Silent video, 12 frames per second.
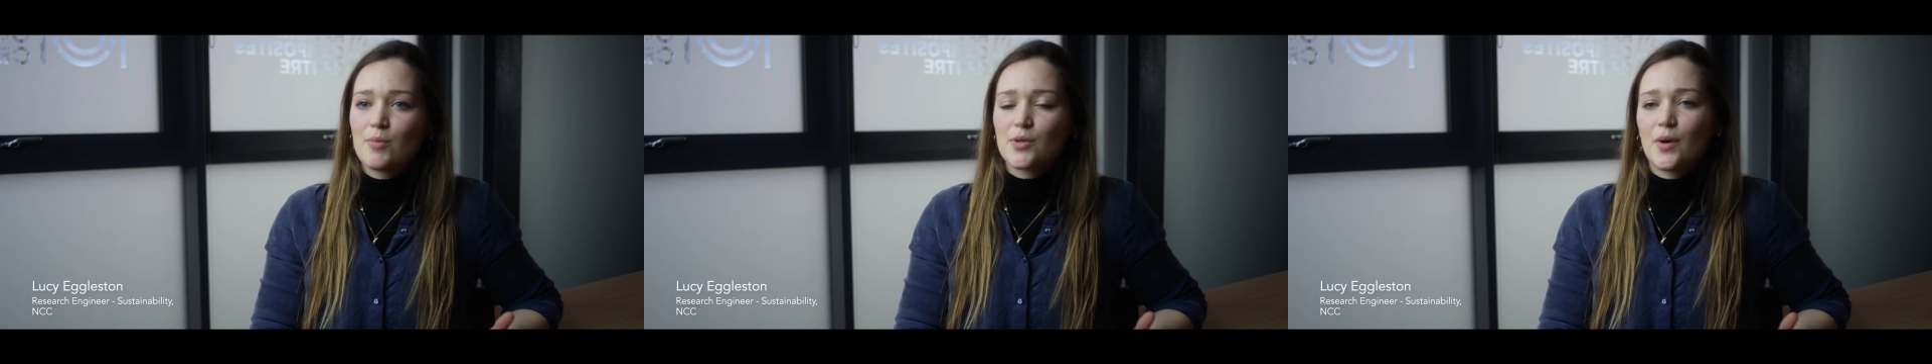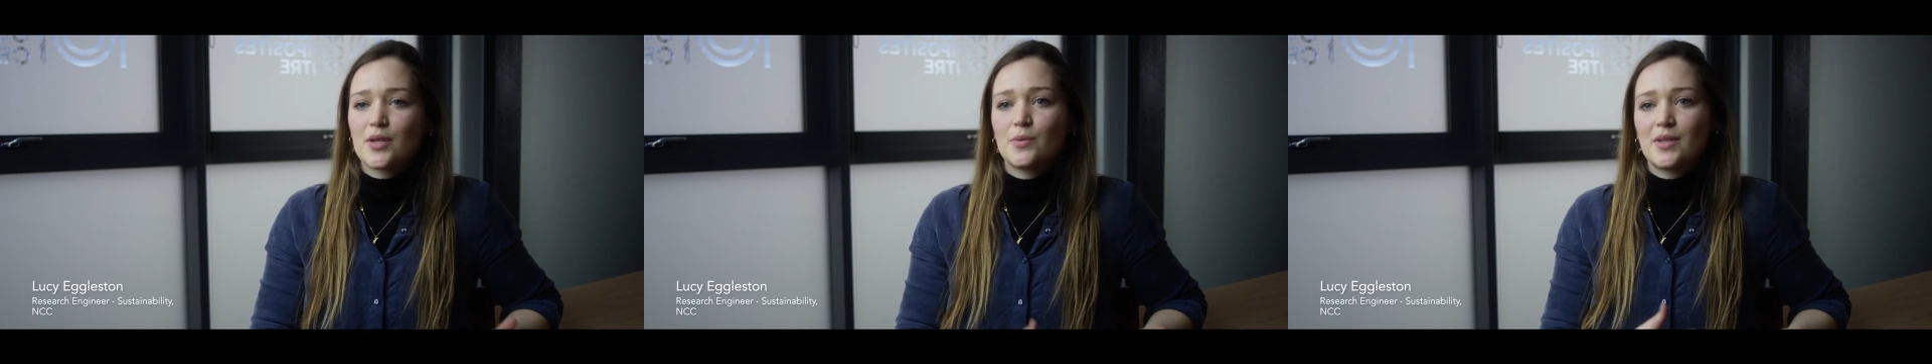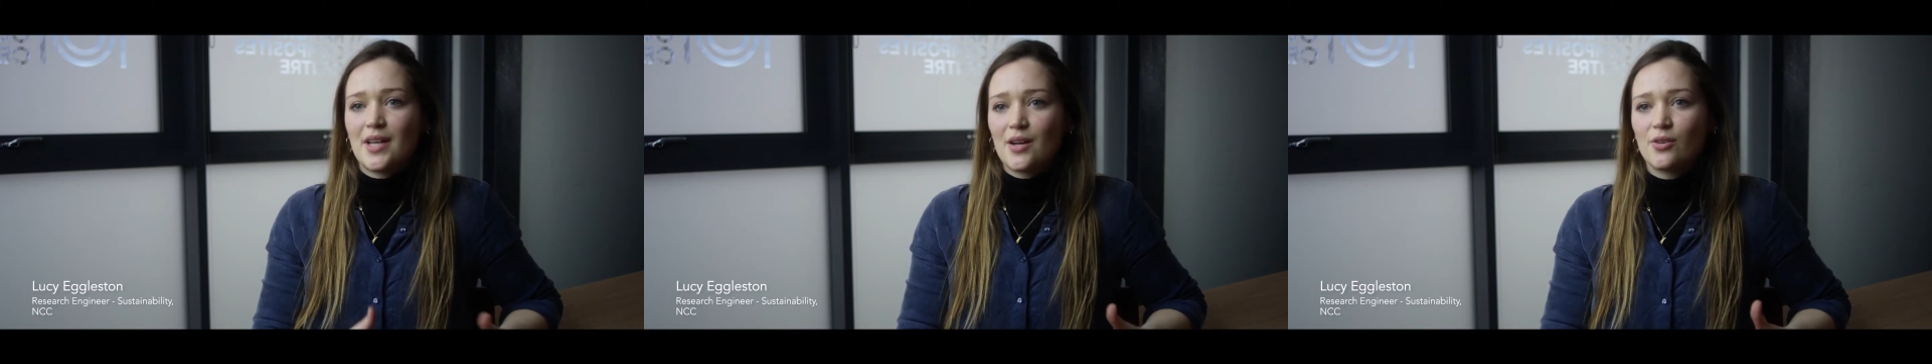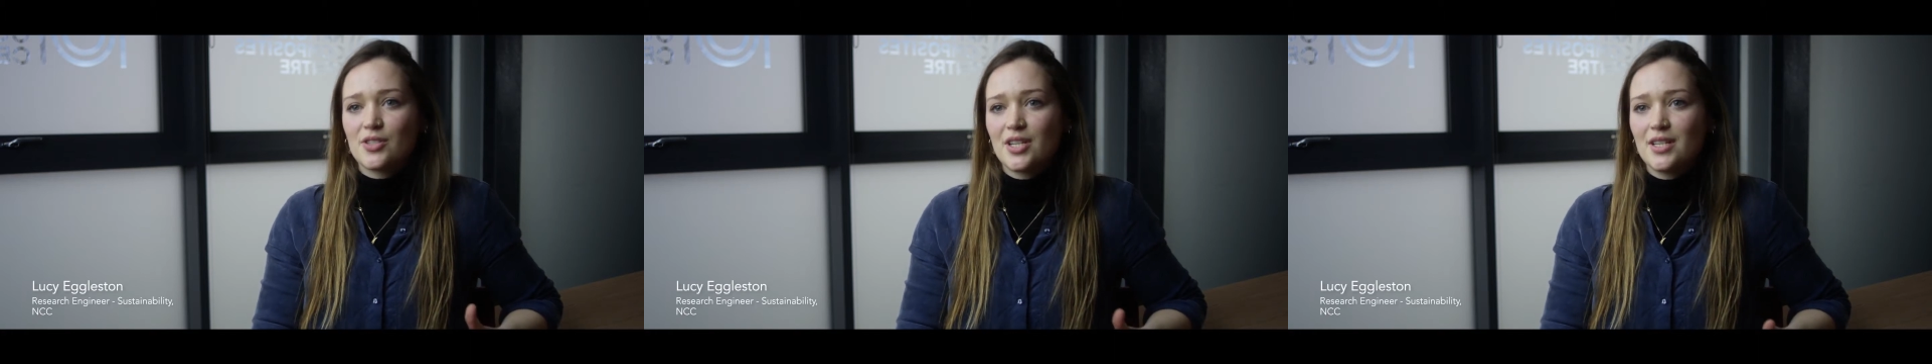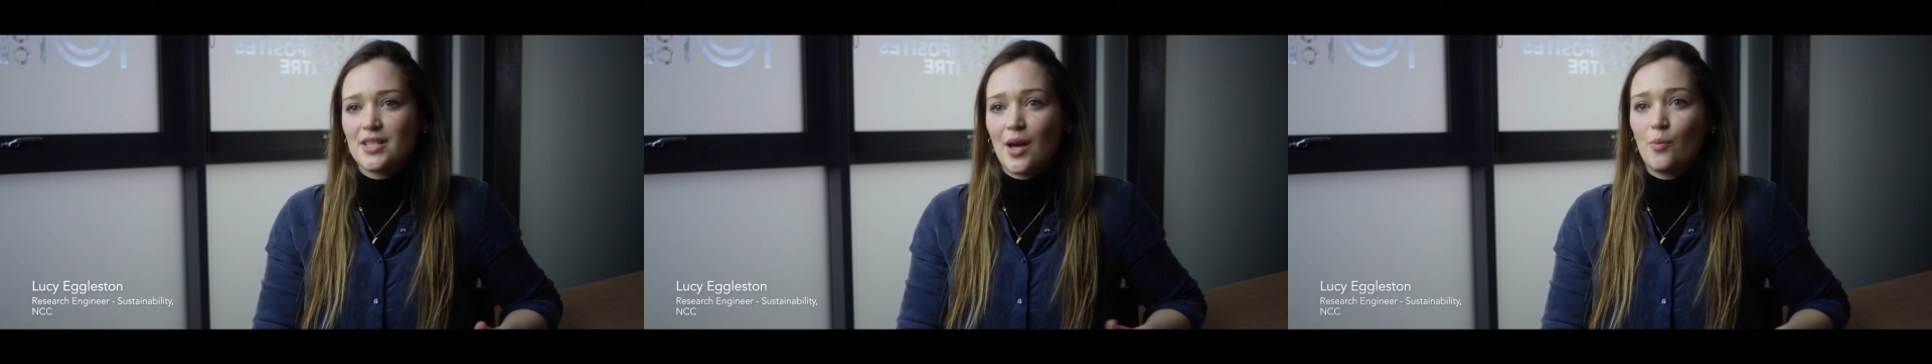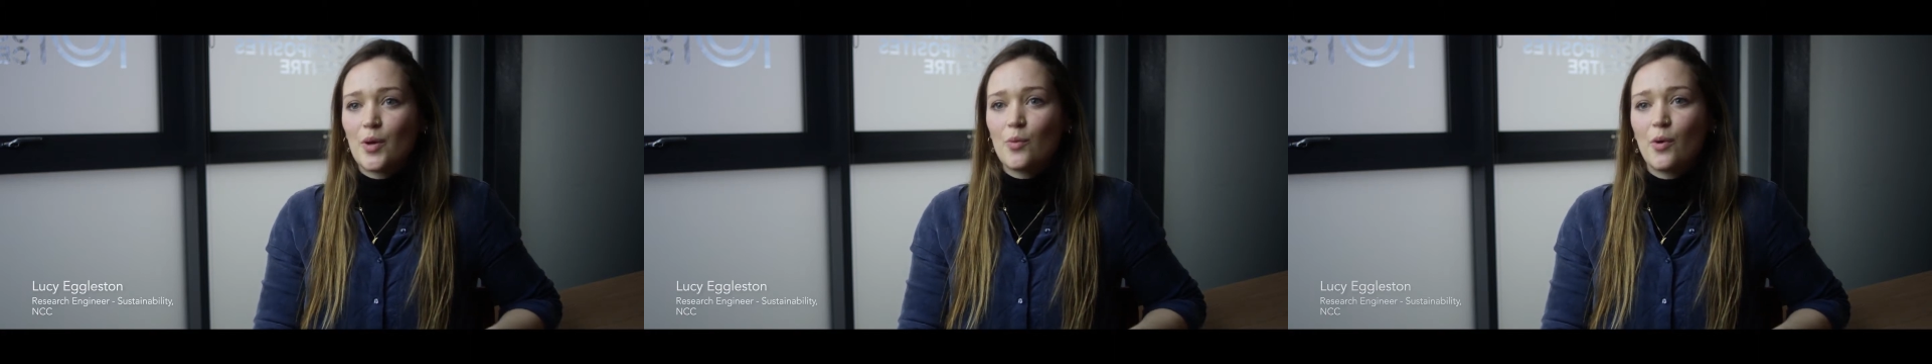come to us with
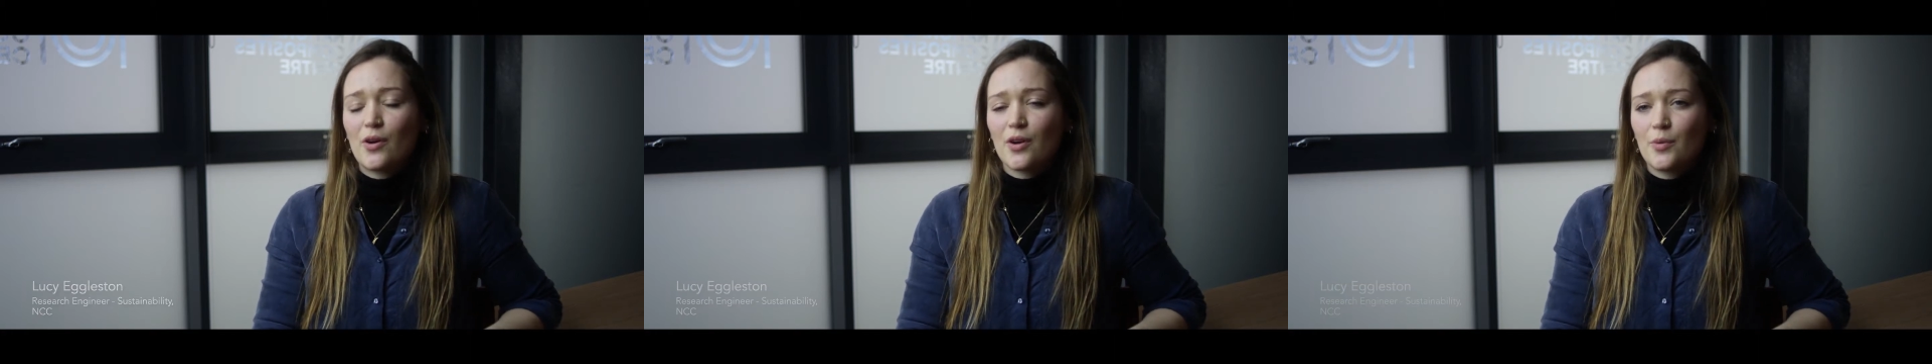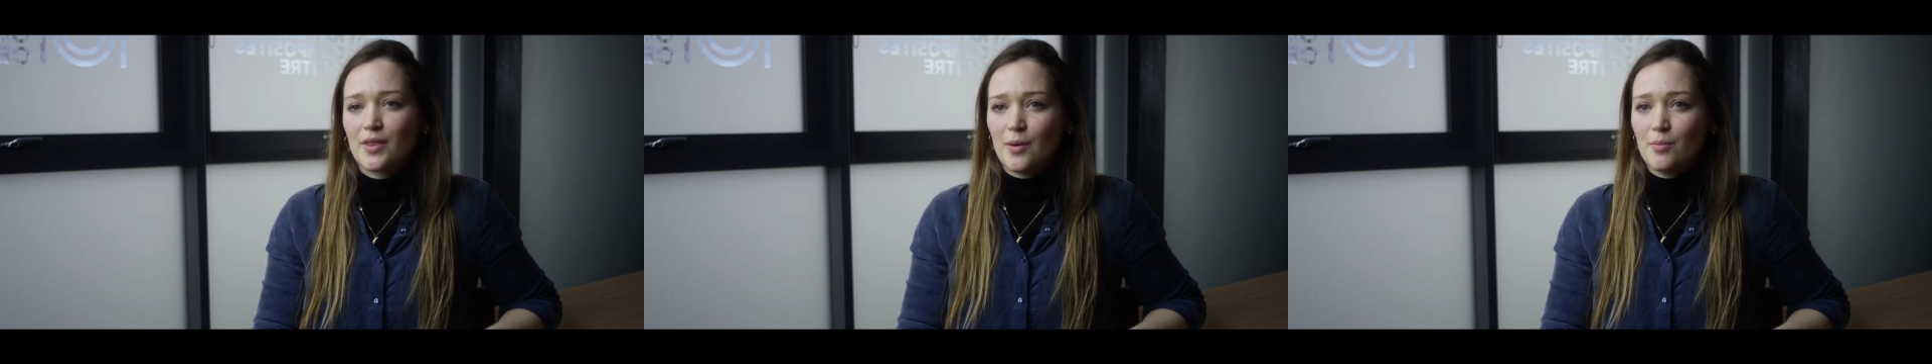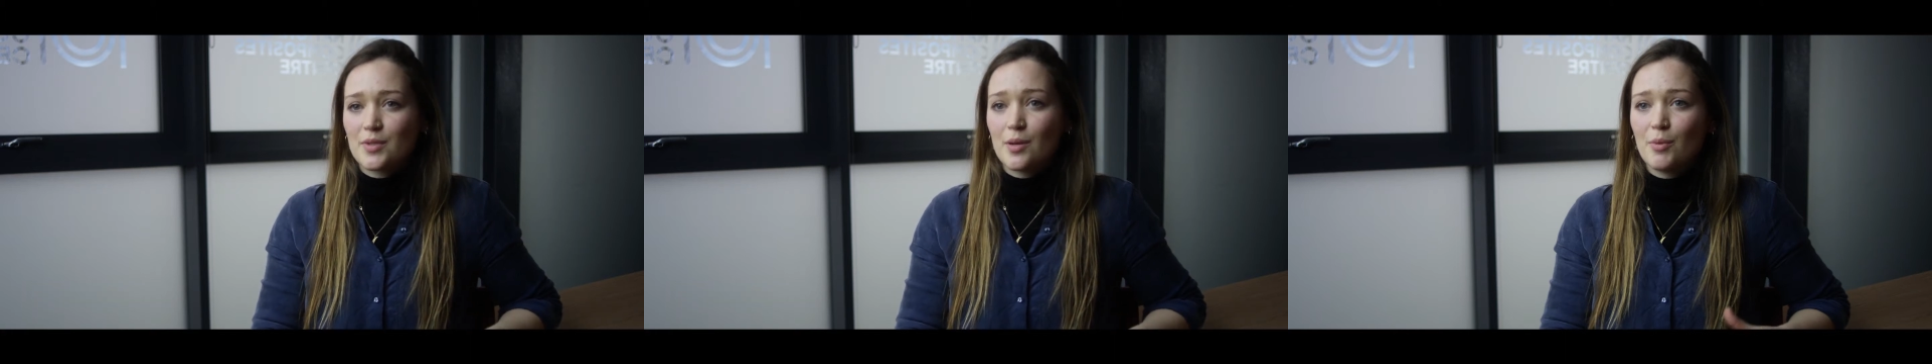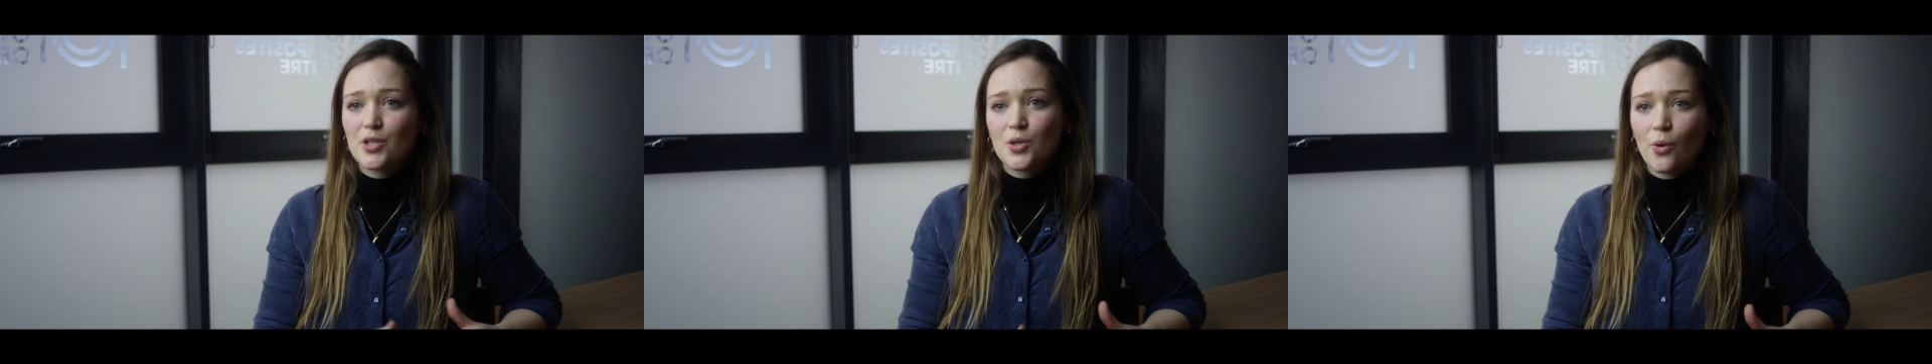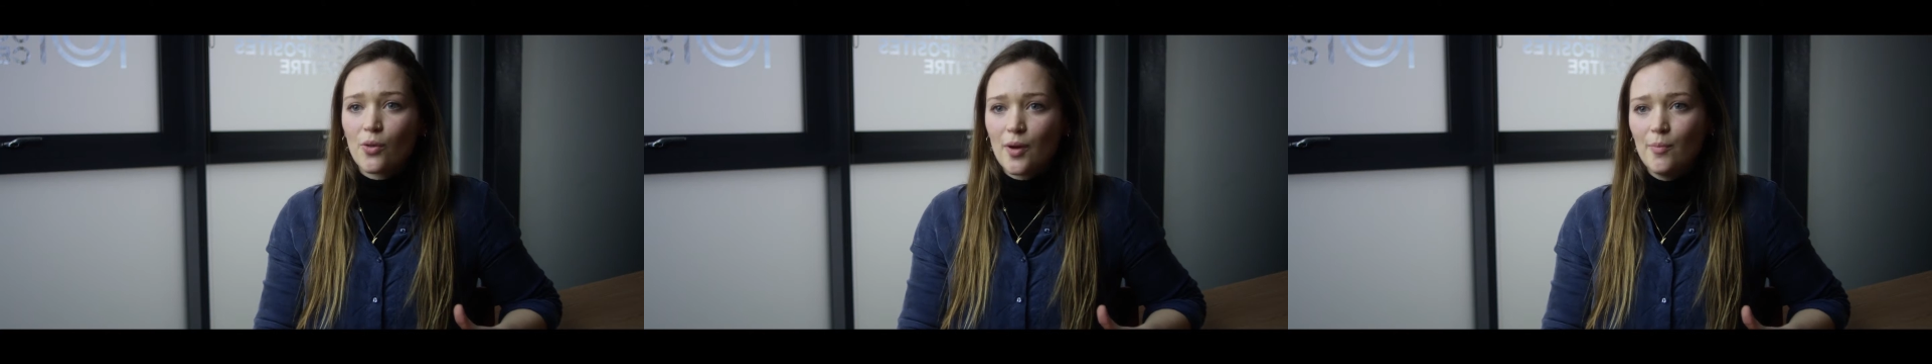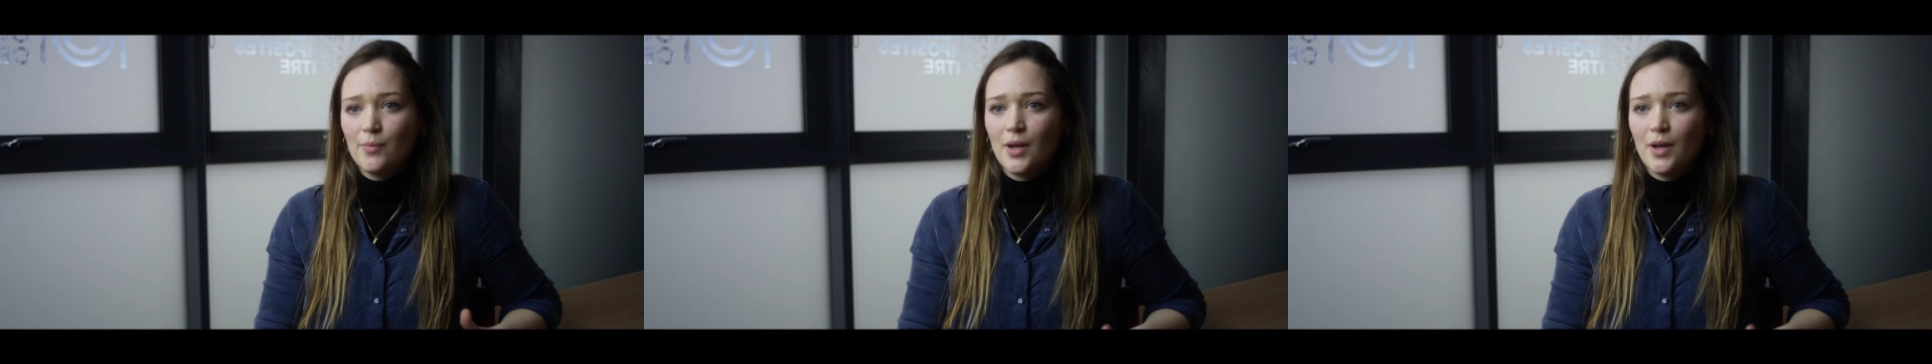technologies and we work with them to mature them.